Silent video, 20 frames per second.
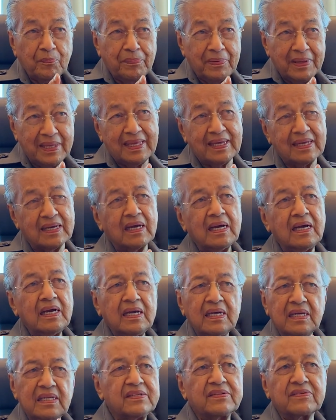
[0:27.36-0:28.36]
big,
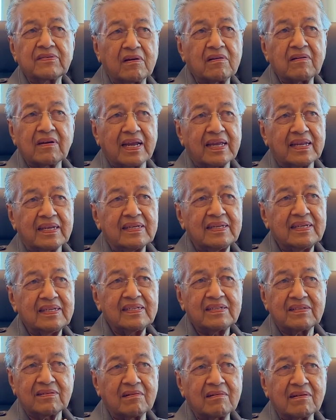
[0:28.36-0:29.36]
it's all
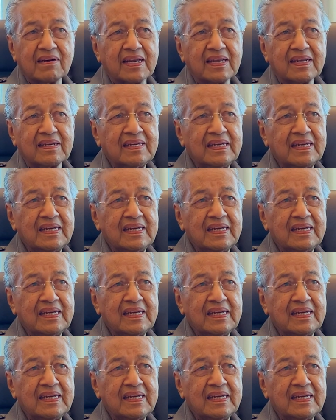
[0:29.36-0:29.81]
right.